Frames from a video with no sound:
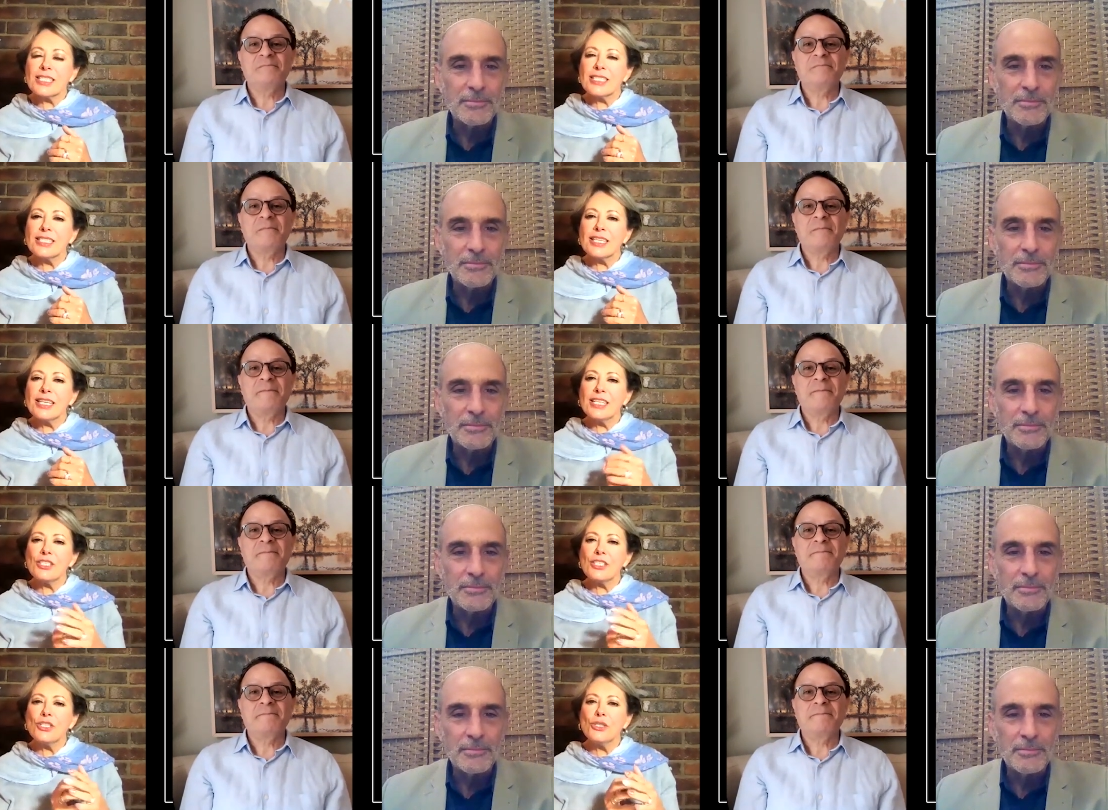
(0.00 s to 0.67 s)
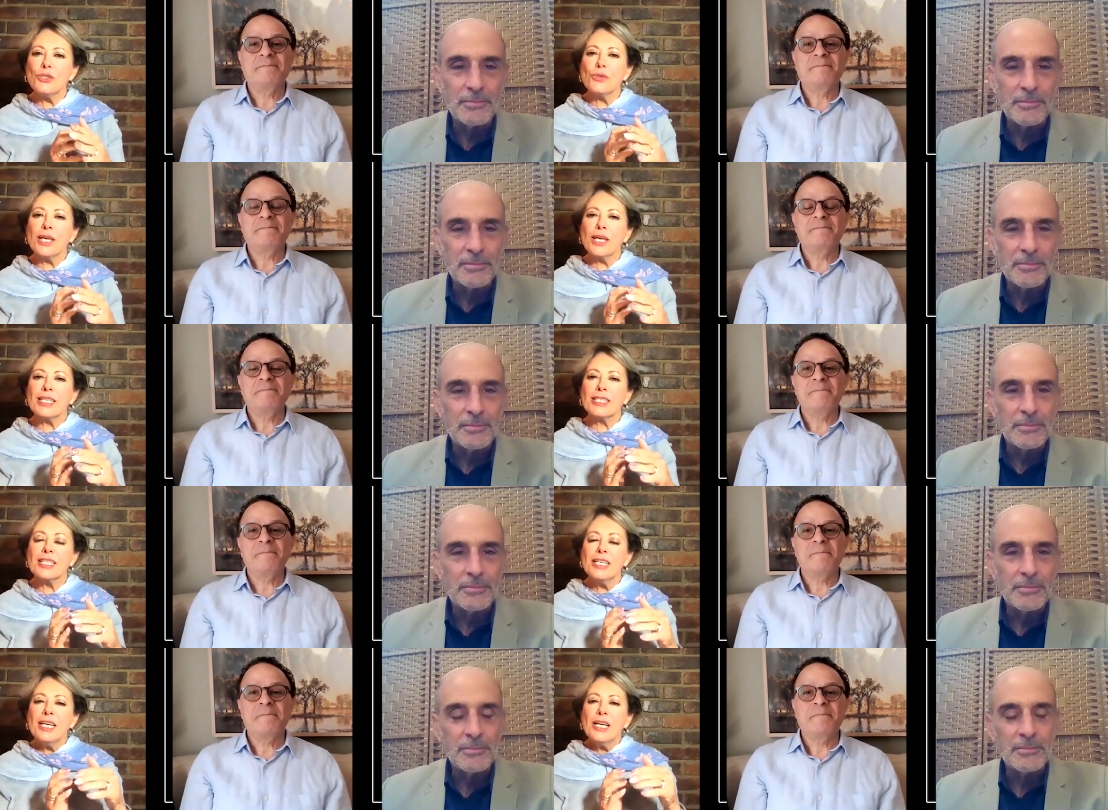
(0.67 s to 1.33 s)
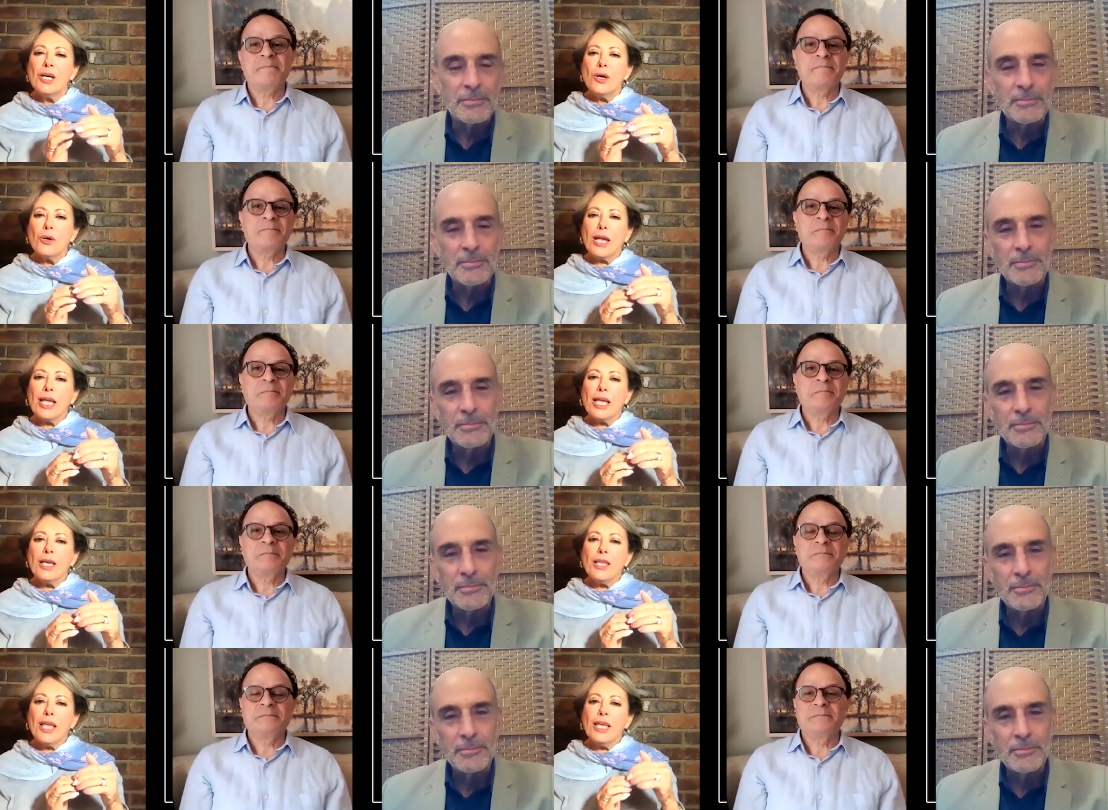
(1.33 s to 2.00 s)
Speaker 1: and say to you that
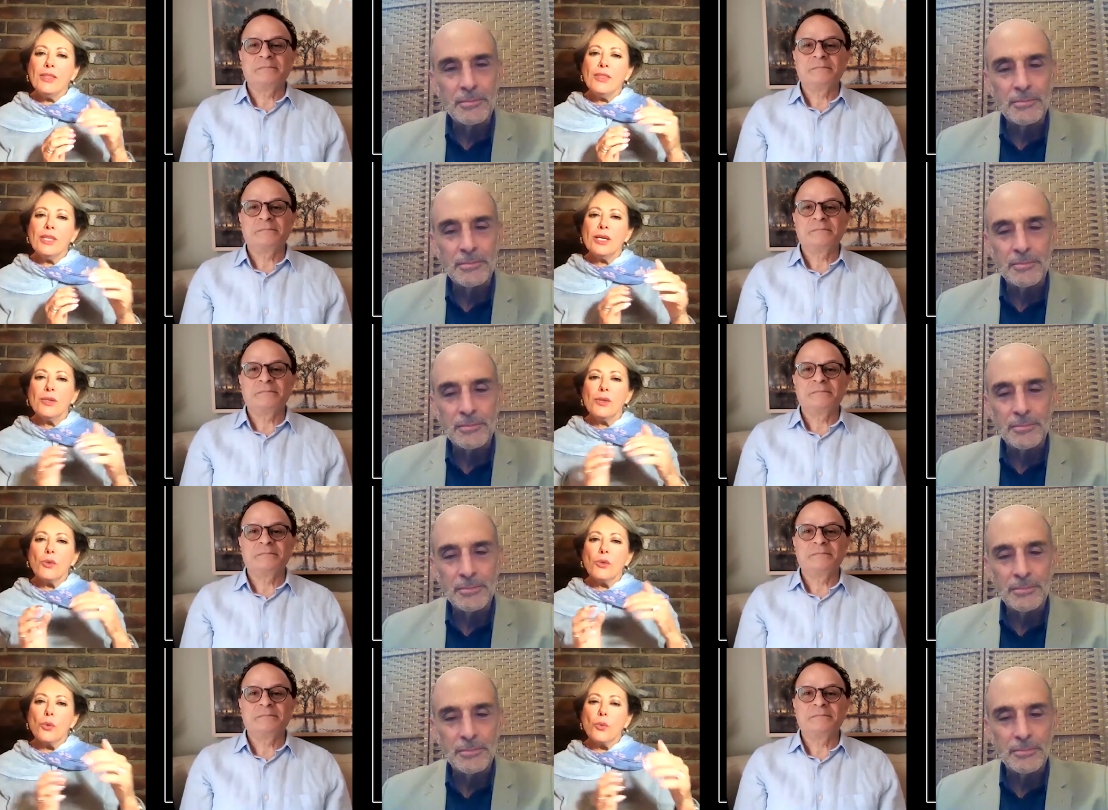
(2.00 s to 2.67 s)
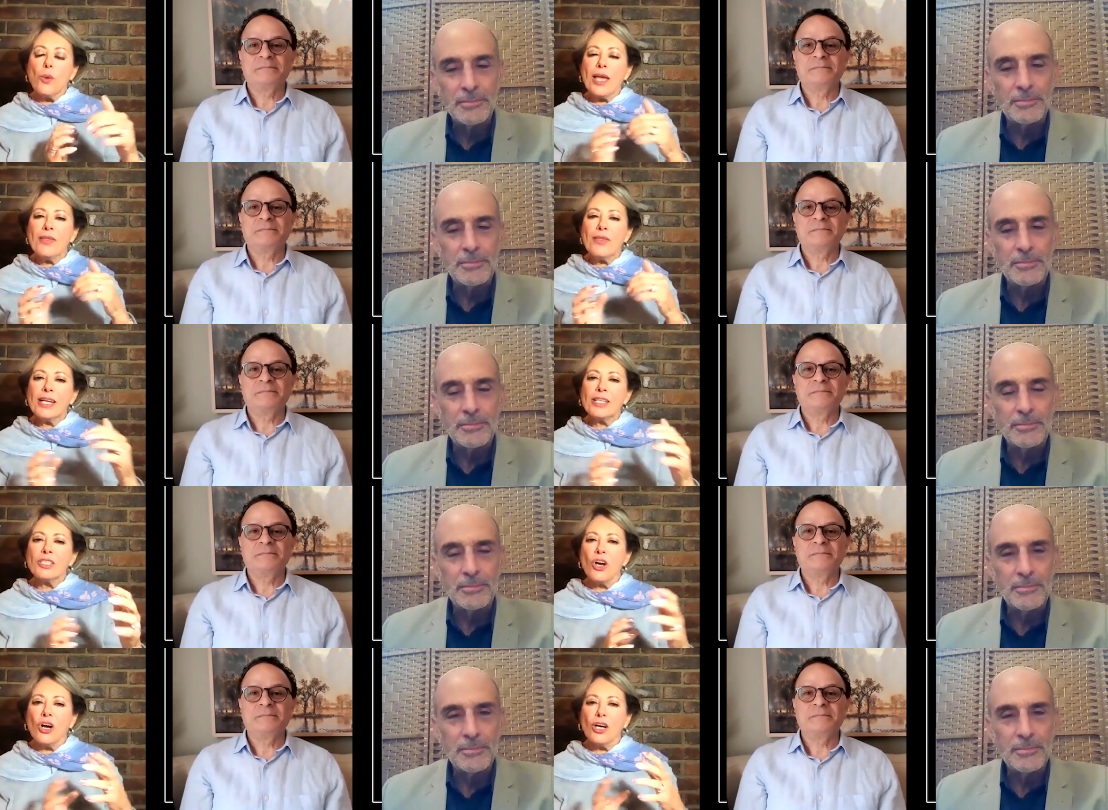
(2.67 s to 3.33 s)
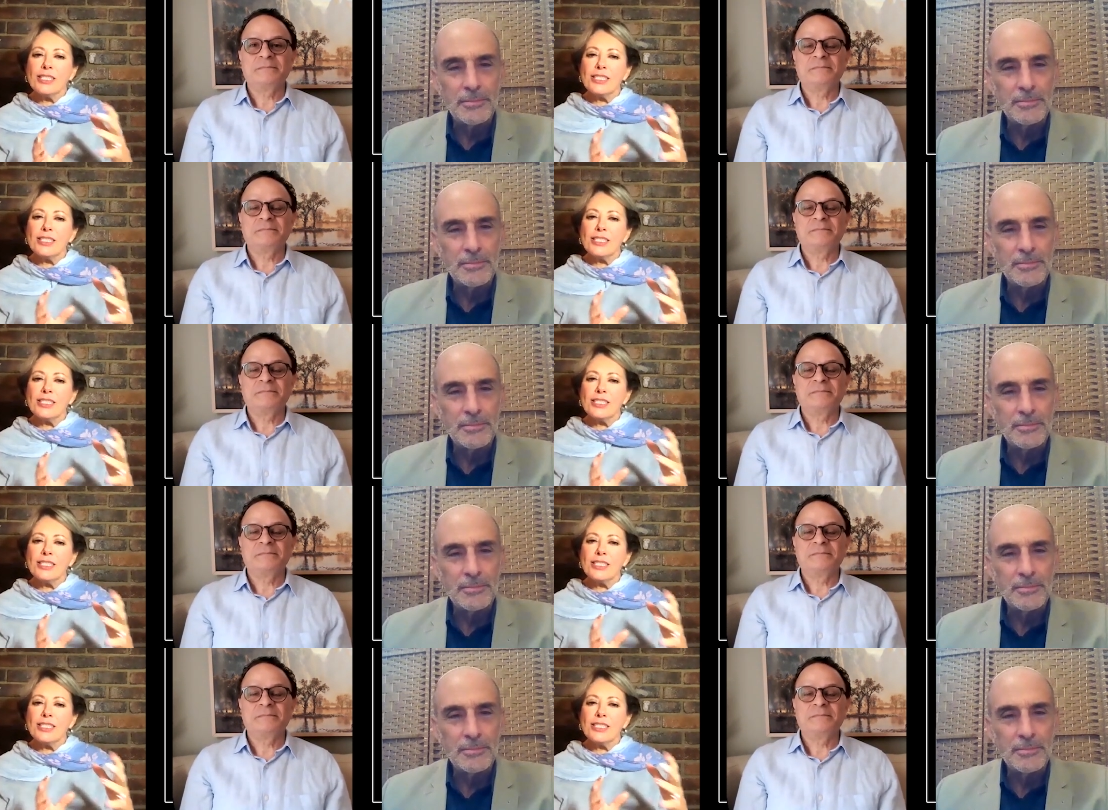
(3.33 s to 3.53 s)
in the, uh, the way that God